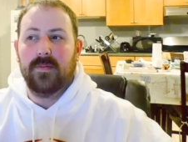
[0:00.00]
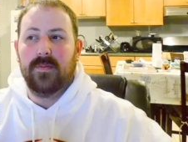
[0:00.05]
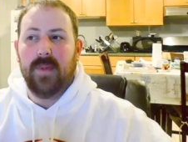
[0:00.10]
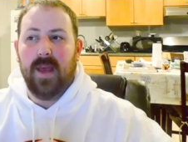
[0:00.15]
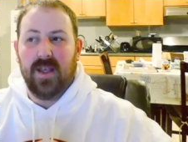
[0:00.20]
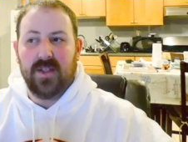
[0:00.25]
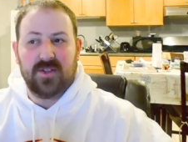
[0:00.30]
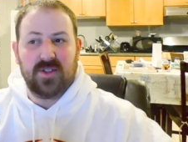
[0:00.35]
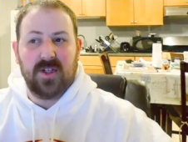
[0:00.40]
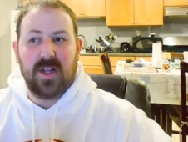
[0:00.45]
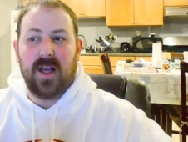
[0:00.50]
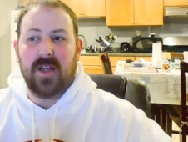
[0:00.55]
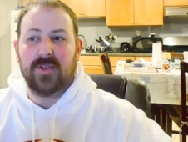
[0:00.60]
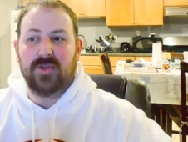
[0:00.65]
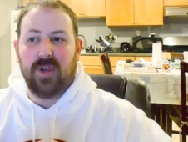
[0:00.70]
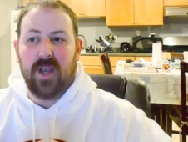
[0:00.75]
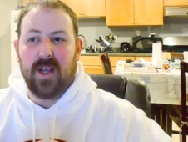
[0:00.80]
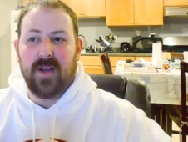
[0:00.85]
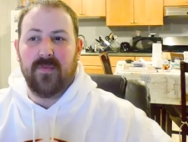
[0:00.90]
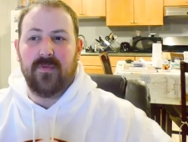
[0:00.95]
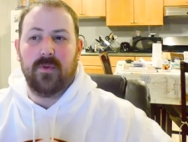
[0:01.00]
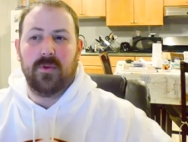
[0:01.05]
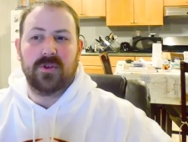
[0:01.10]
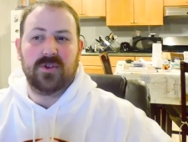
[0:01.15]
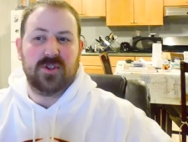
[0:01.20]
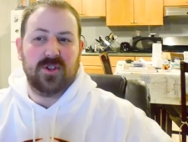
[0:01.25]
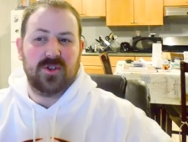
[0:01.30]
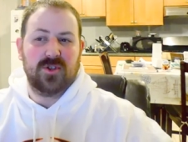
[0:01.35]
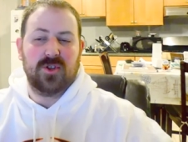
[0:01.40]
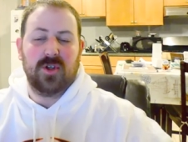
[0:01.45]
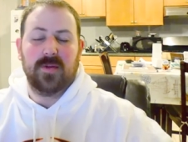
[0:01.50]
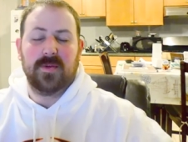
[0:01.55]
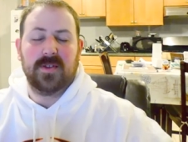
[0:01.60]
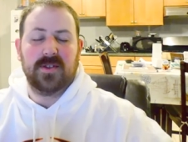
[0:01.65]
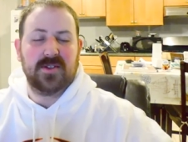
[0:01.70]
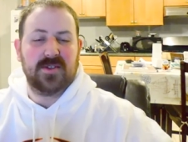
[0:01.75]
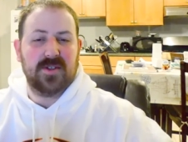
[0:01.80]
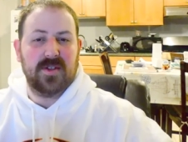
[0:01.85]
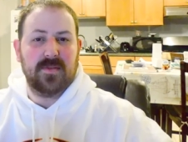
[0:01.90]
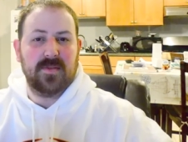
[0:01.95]
Mastodon, Dragon Force, Disturbed,
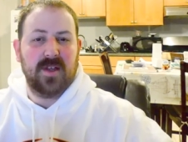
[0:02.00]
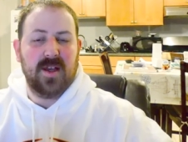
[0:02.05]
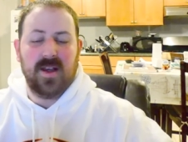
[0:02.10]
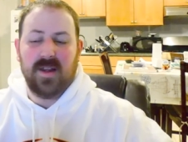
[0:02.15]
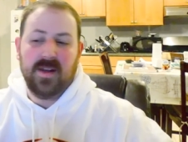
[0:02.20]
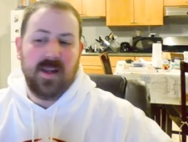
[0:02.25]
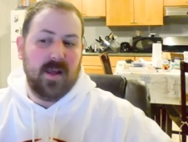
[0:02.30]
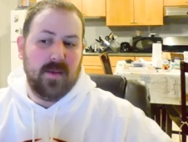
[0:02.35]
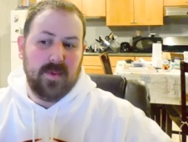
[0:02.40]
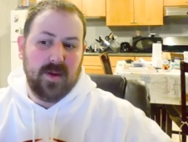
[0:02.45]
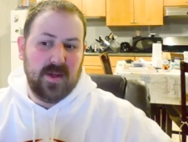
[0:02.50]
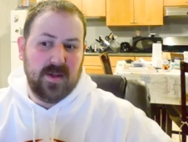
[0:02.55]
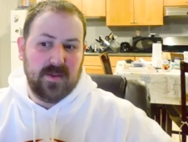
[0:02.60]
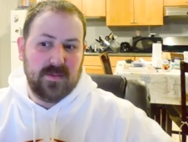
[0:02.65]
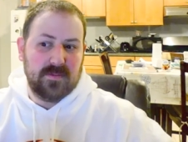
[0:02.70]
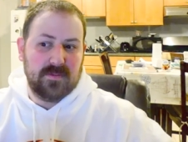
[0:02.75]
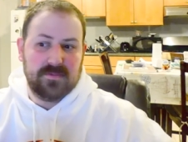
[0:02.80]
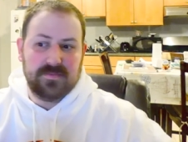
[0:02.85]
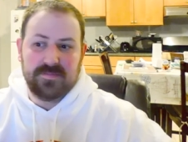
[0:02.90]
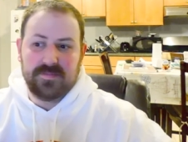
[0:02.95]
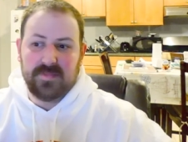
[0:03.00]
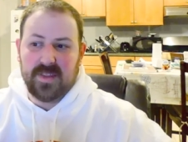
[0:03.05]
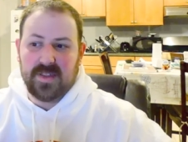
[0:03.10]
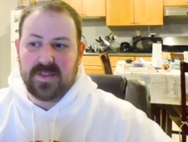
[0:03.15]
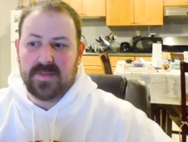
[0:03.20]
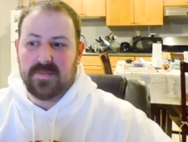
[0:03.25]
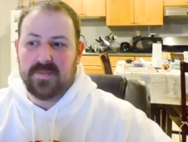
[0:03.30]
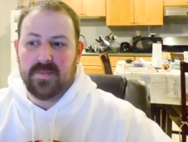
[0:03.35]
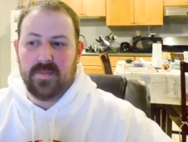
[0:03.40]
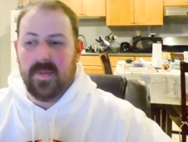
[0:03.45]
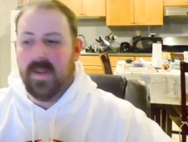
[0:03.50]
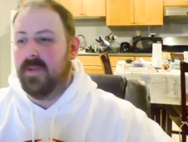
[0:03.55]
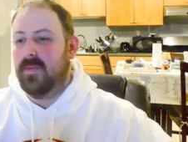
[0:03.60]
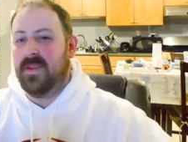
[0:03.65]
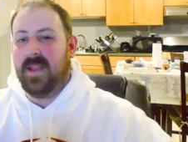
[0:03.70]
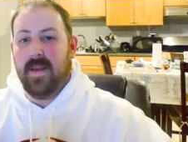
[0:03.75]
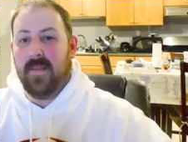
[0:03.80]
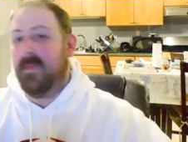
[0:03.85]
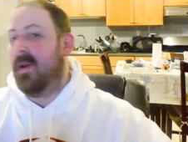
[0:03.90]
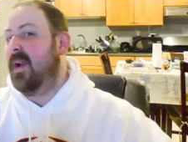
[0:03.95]
and Slipknot. I mean,
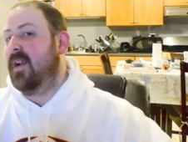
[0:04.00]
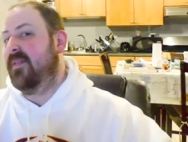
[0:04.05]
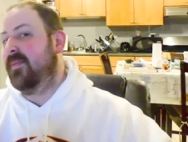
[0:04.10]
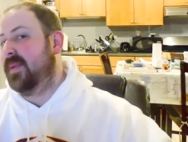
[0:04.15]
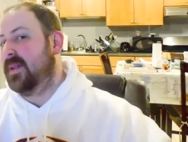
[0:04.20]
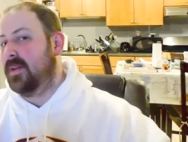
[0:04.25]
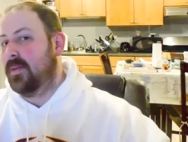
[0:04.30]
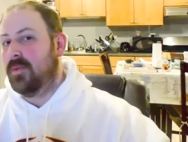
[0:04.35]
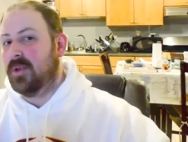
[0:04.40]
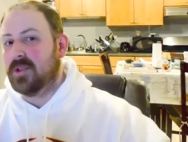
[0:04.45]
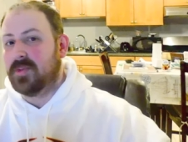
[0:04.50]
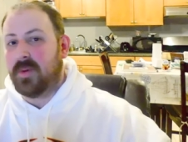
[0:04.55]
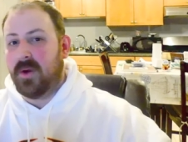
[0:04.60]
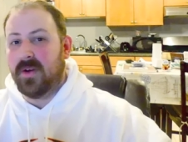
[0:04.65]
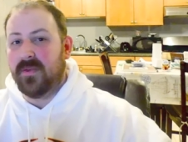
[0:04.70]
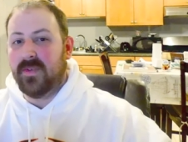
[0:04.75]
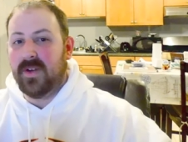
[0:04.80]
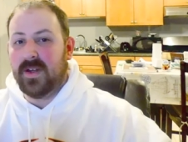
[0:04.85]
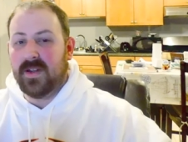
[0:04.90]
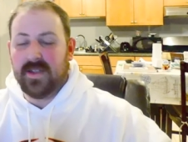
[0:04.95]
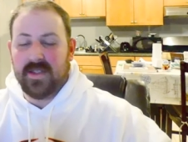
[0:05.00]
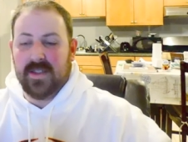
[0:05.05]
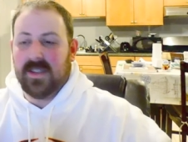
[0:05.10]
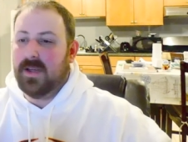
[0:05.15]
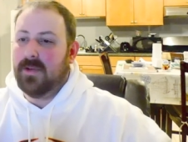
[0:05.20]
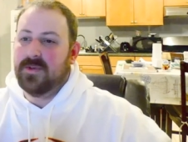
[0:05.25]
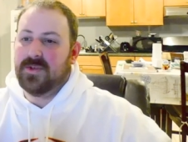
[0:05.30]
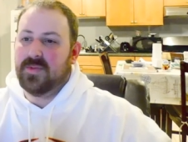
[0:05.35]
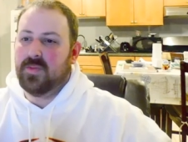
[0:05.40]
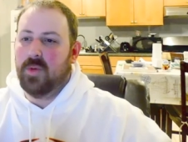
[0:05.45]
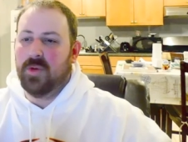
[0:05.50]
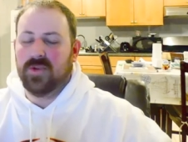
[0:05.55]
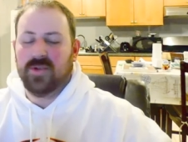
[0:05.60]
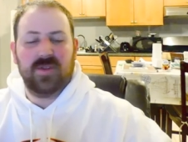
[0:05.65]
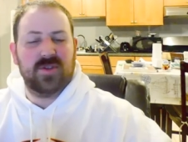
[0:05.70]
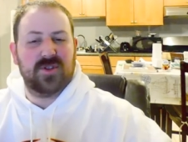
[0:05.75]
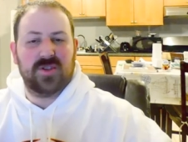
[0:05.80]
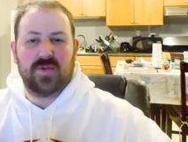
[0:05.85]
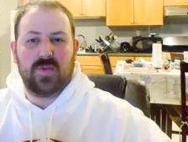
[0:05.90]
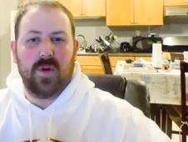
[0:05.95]
that might have been the worst part of it, because I was
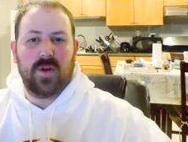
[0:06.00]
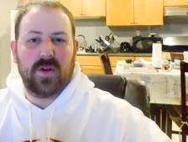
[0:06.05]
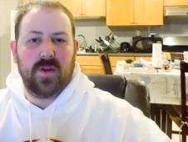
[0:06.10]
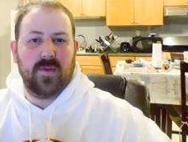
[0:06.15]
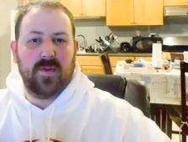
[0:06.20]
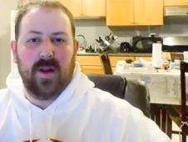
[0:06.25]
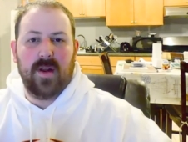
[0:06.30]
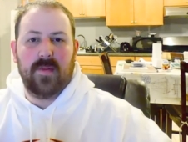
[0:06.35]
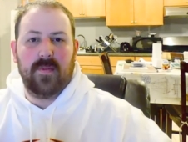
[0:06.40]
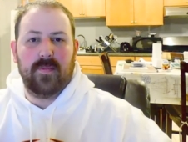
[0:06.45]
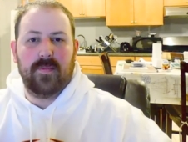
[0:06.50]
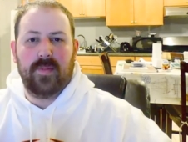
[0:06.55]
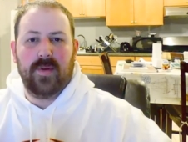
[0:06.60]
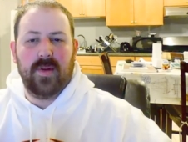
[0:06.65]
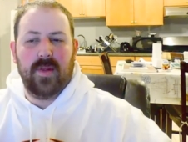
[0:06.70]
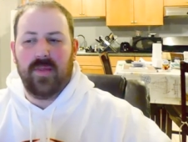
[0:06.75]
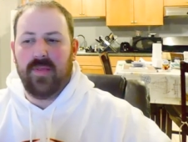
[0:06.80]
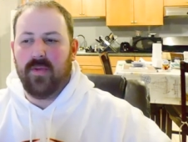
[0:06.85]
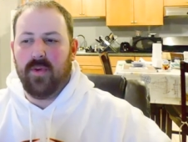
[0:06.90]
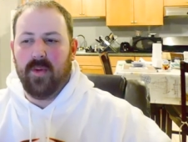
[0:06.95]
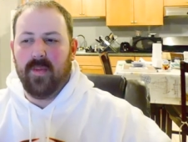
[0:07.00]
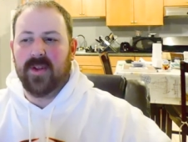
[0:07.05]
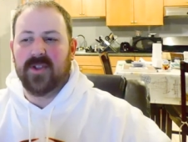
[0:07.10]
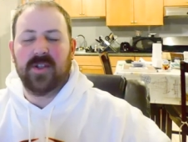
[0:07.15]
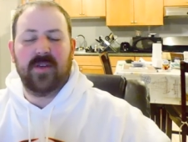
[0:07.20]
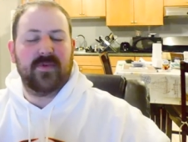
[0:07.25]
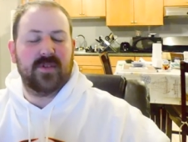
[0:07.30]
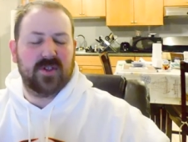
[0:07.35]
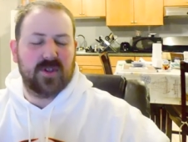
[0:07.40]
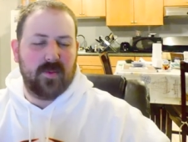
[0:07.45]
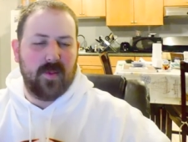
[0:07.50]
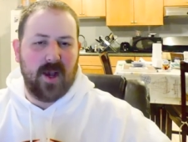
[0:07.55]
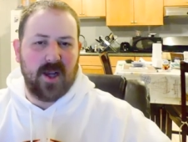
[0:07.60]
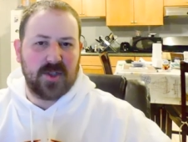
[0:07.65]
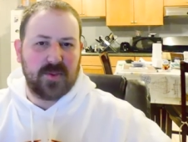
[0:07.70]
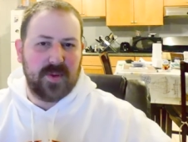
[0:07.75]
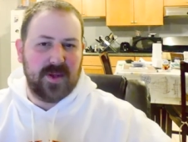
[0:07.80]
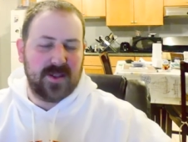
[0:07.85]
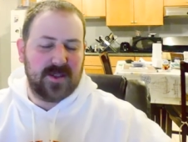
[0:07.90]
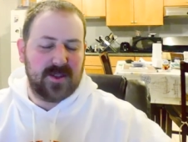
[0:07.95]
mostly just walking around and throwing myself into
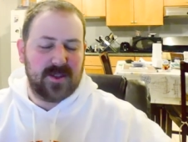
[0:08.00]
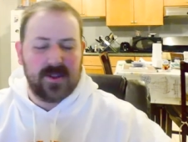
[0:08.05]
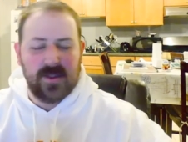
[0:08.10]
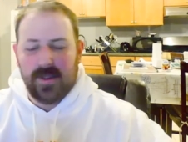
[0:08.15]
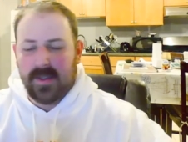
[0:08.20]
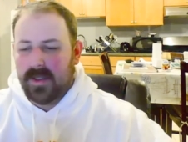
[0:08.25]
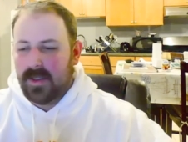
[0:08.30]
mosh pits.